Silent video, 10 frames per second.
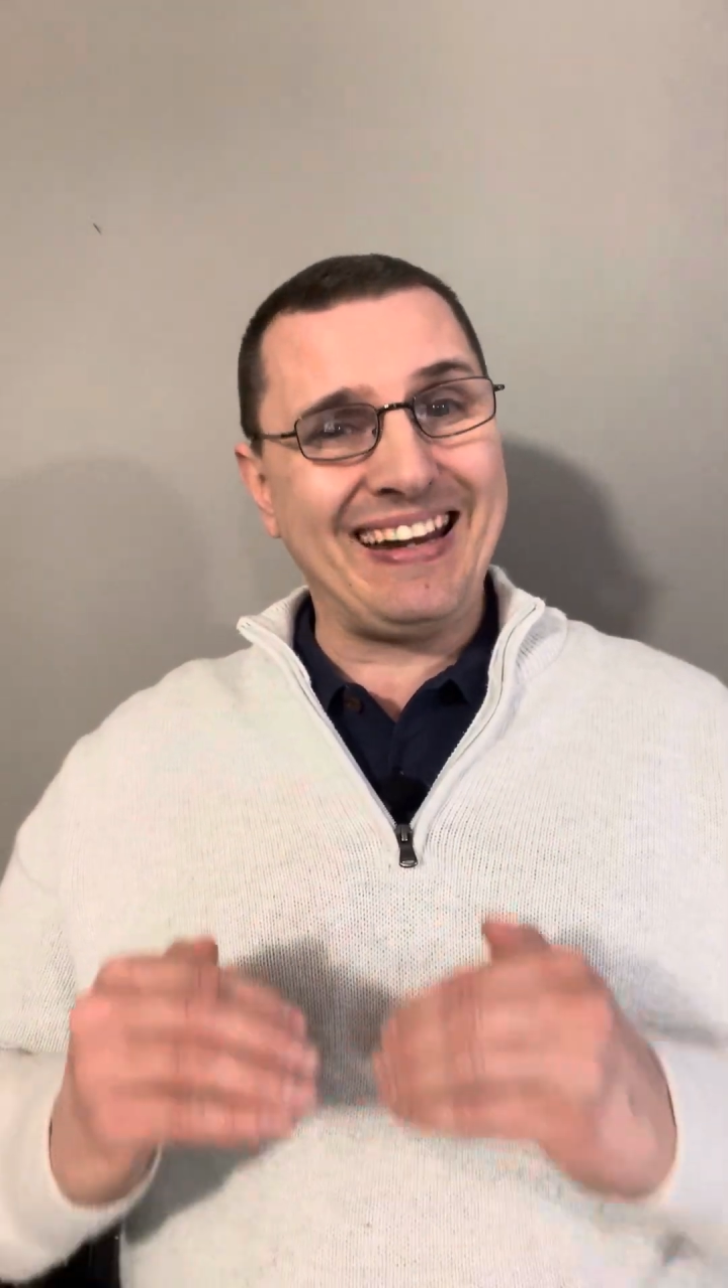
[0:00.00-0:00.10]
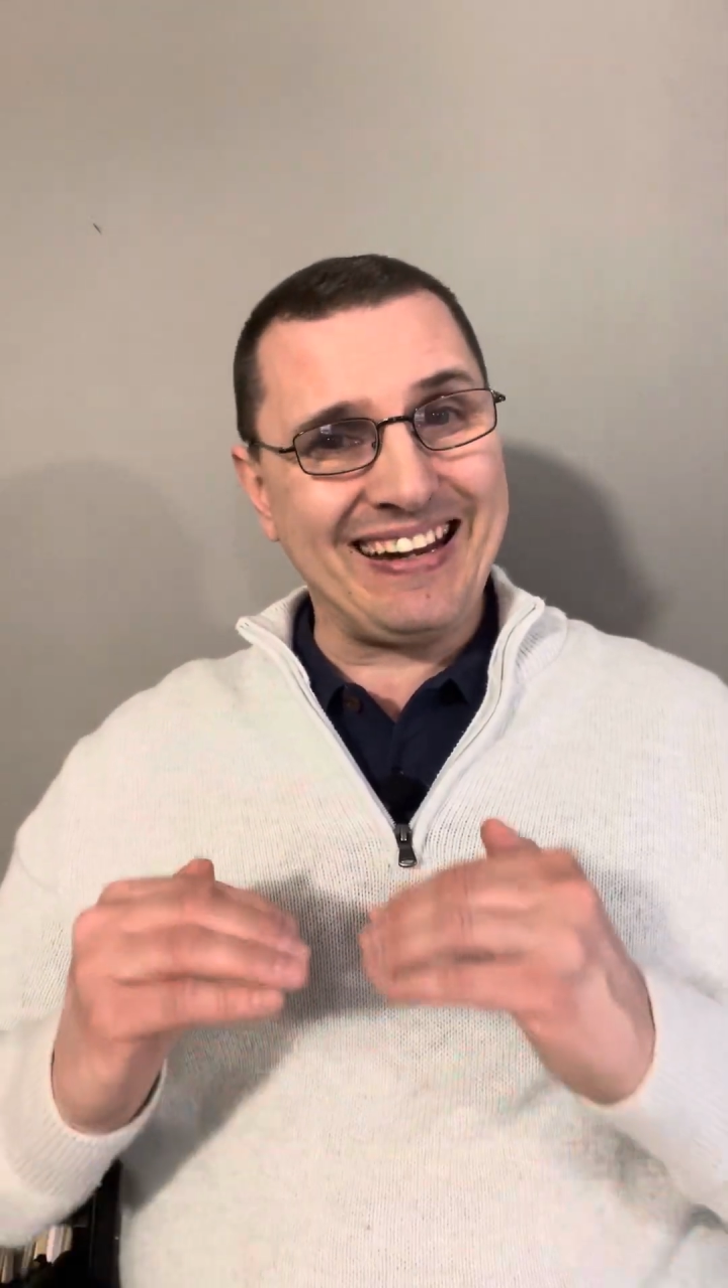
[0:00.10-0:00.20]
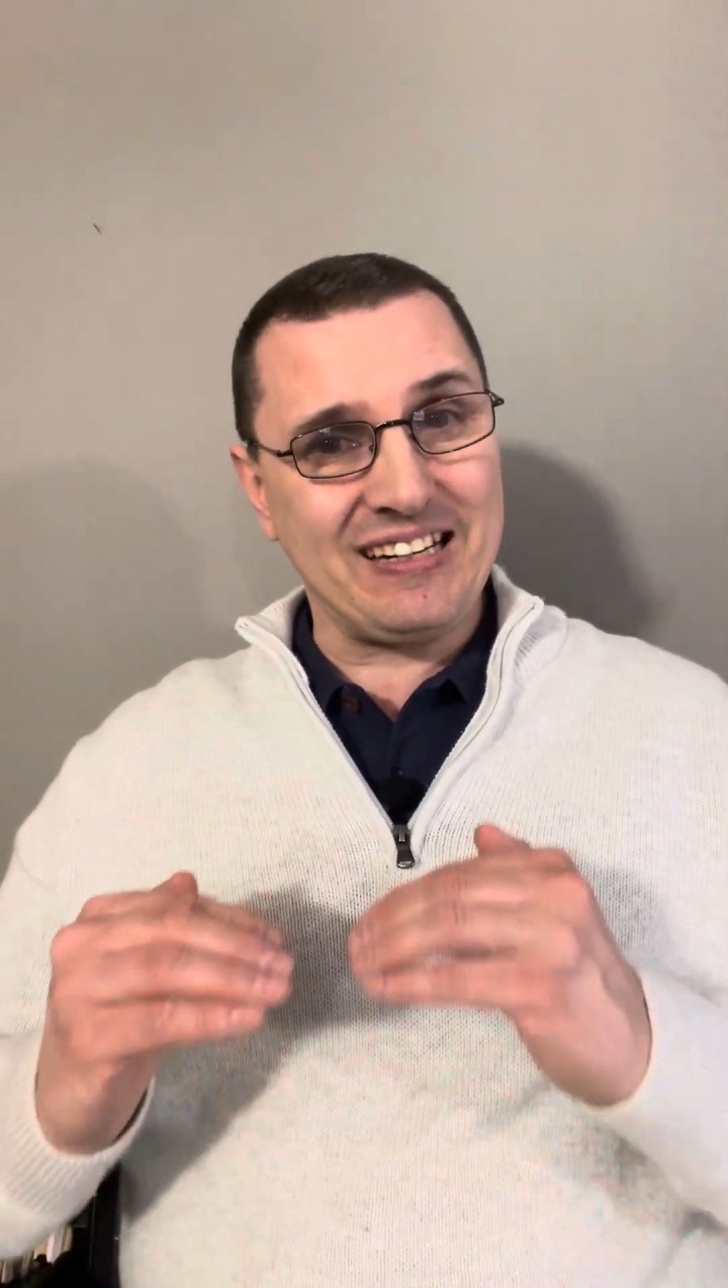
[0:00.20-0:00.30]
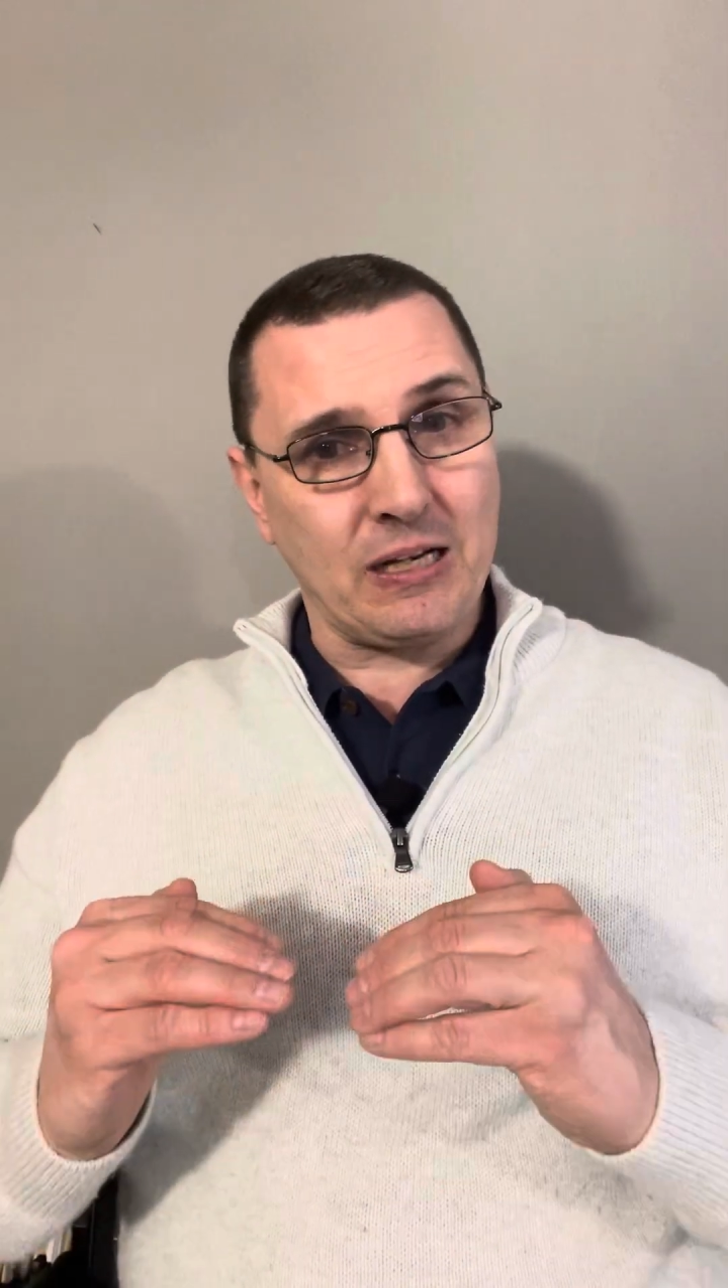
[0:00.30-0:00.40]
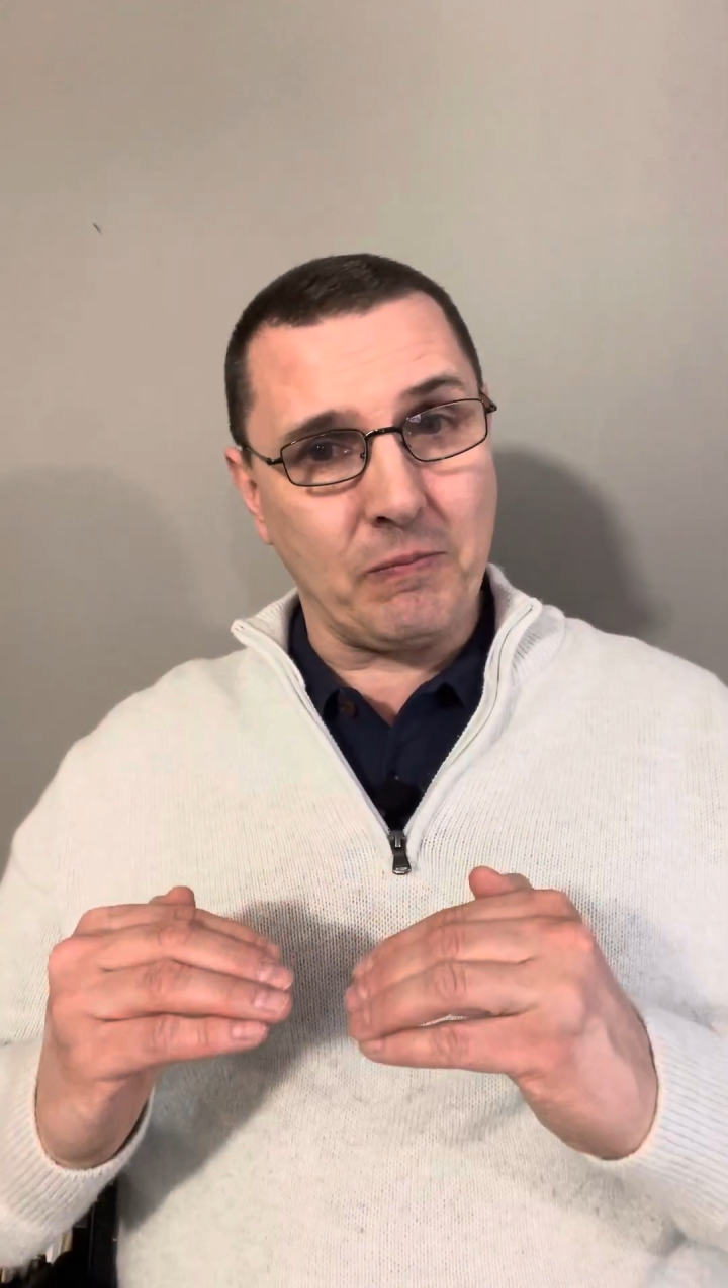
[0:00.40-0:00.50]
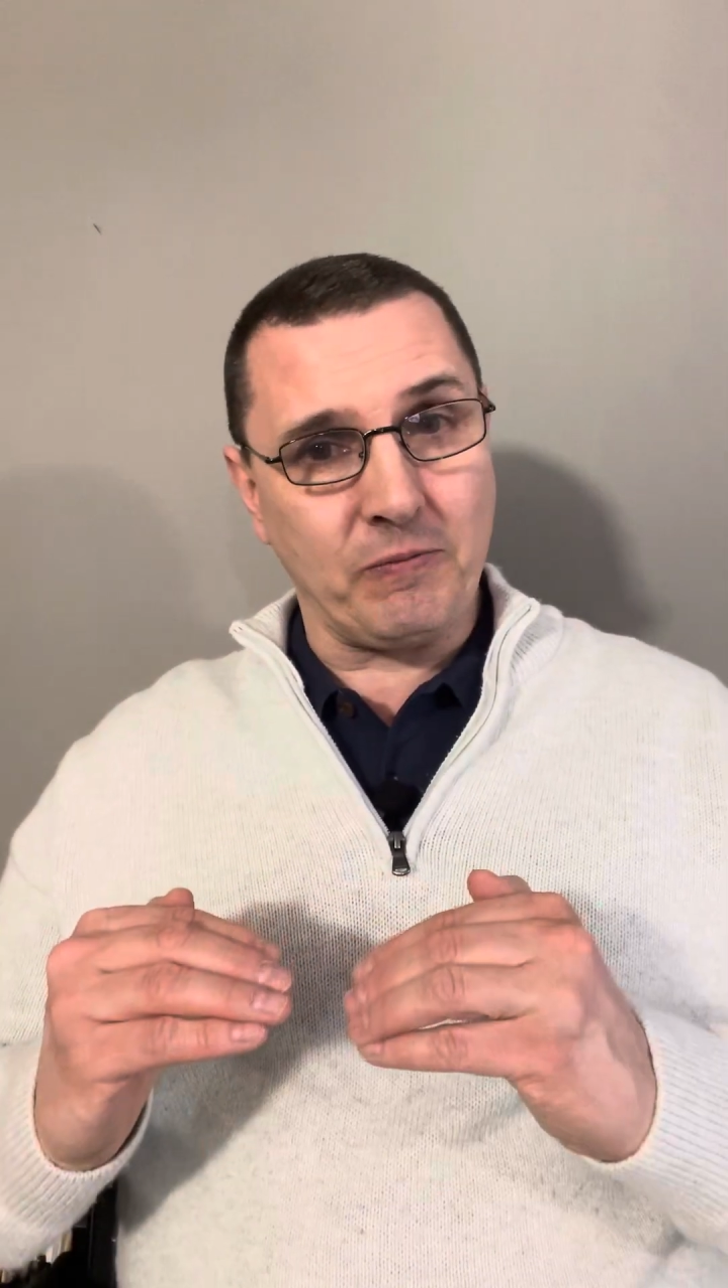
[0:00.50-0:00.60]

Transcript: income